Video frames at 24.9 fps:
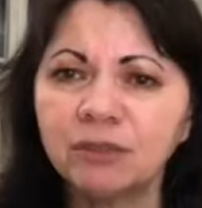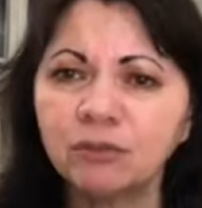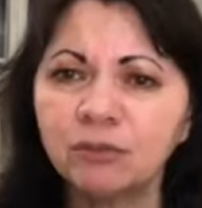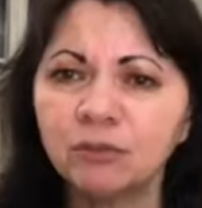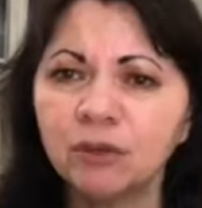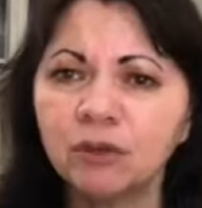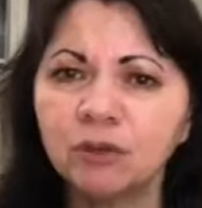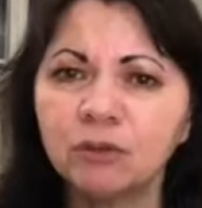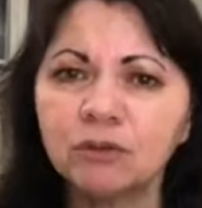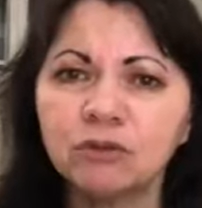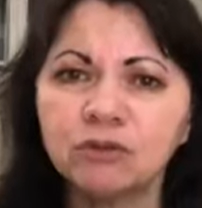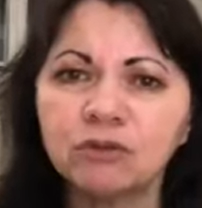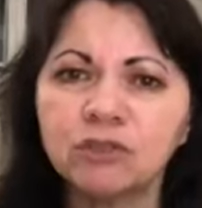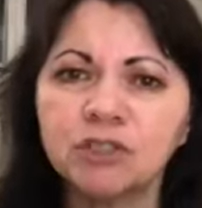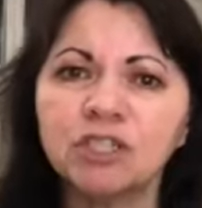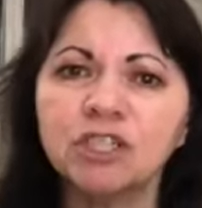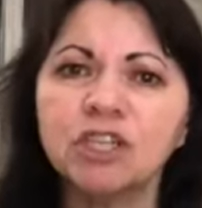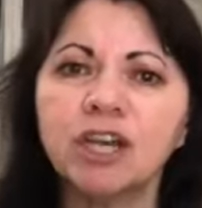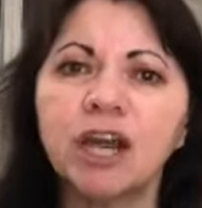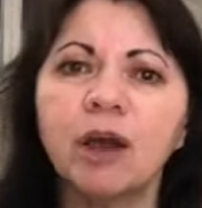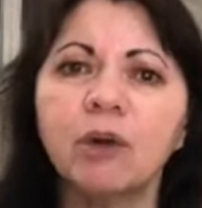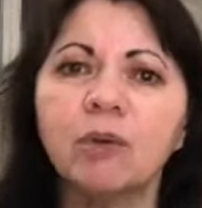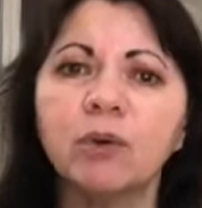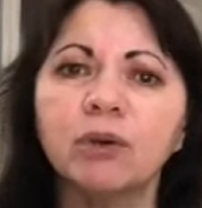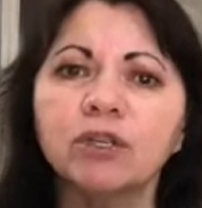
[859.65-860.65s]
Rose, Tricia,
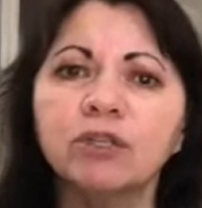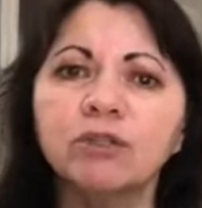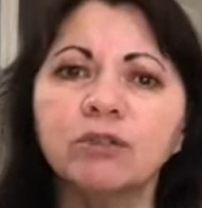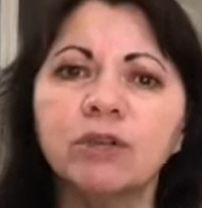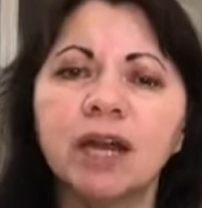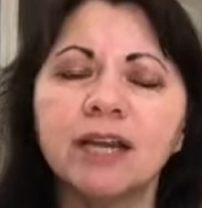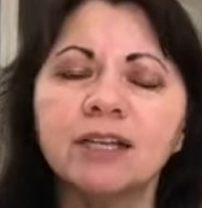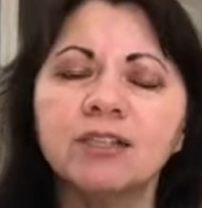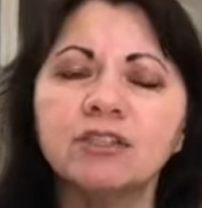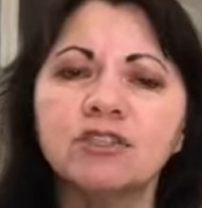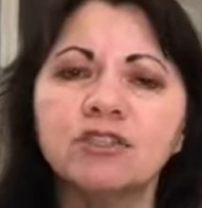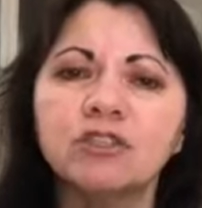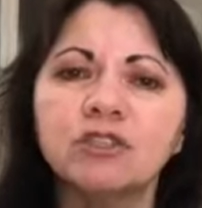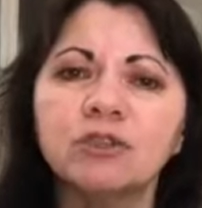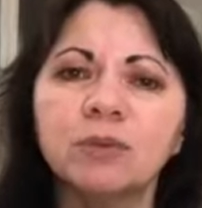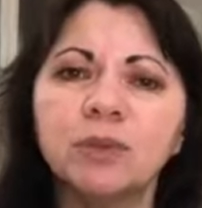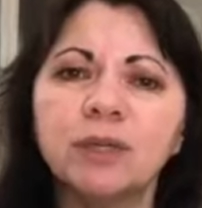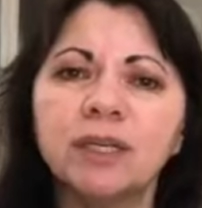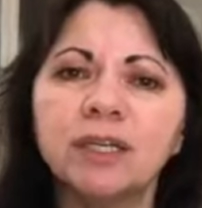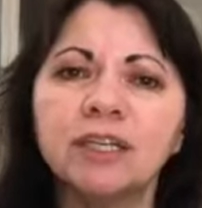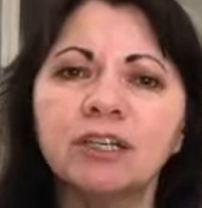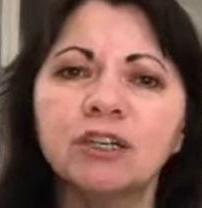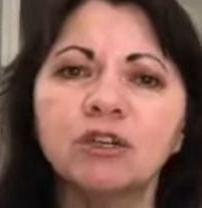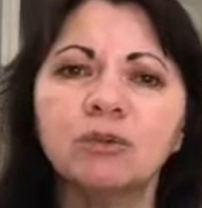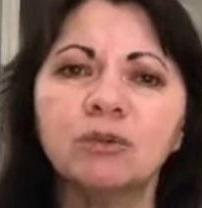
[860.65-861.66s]
how are you guys
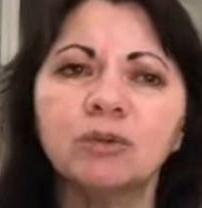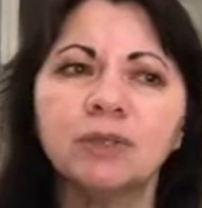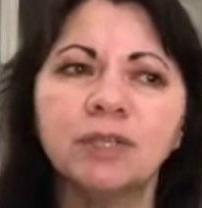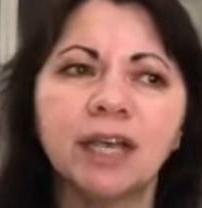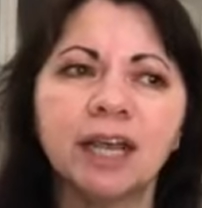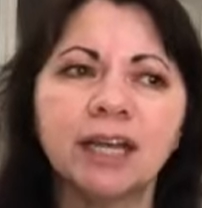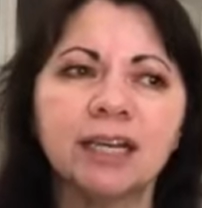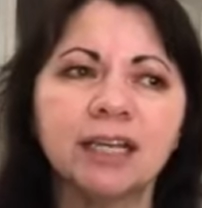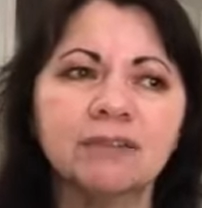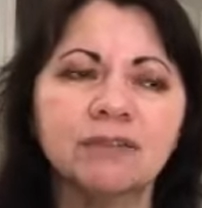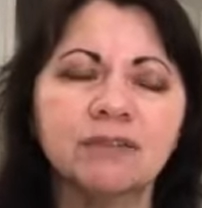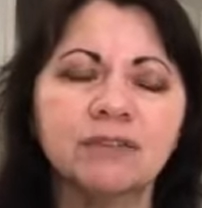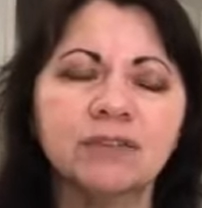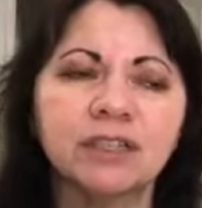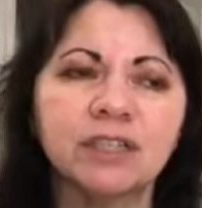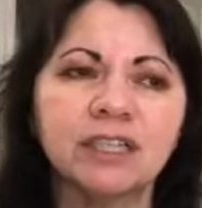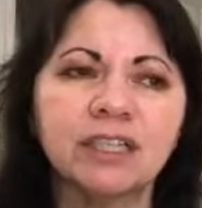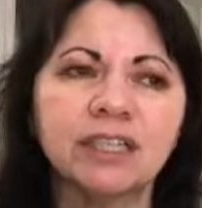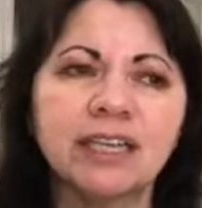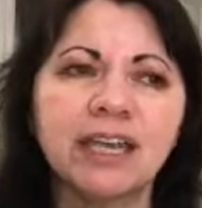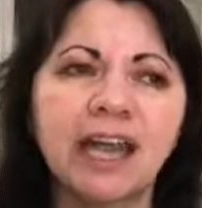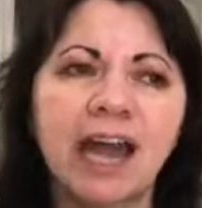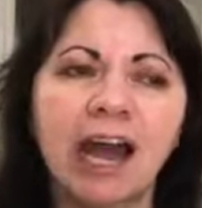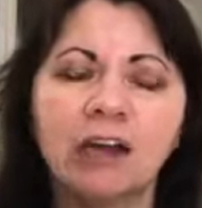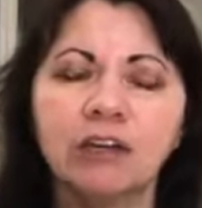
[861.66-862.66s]
doing
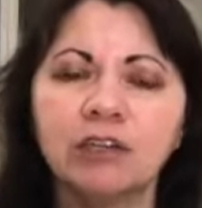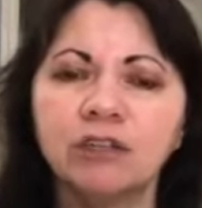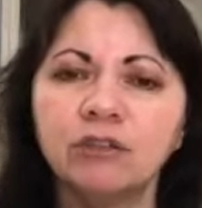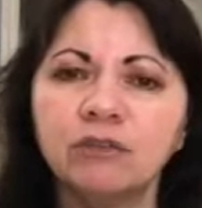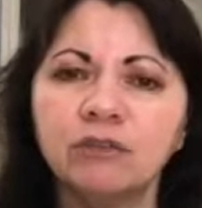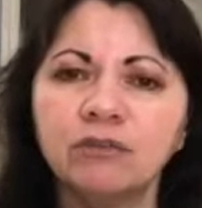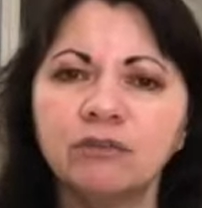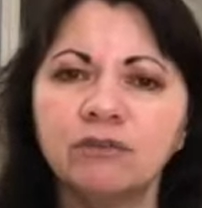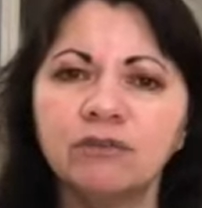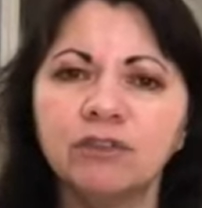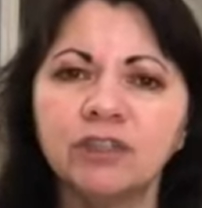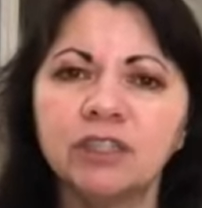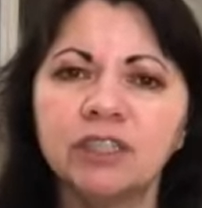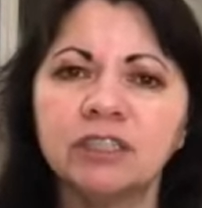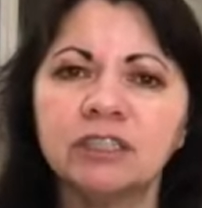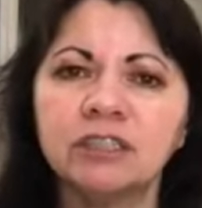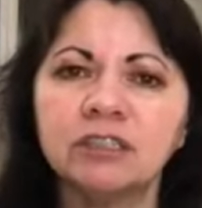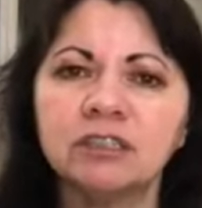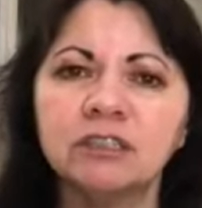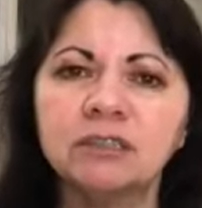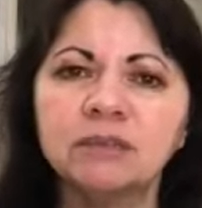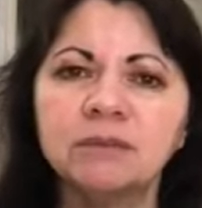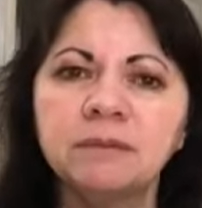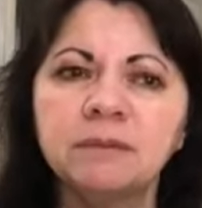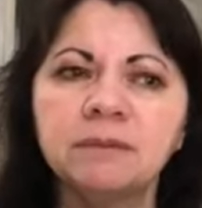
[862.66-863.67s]
creatively? How do you
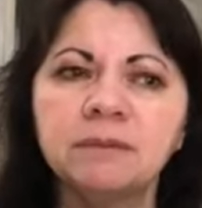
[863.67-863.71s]
feel?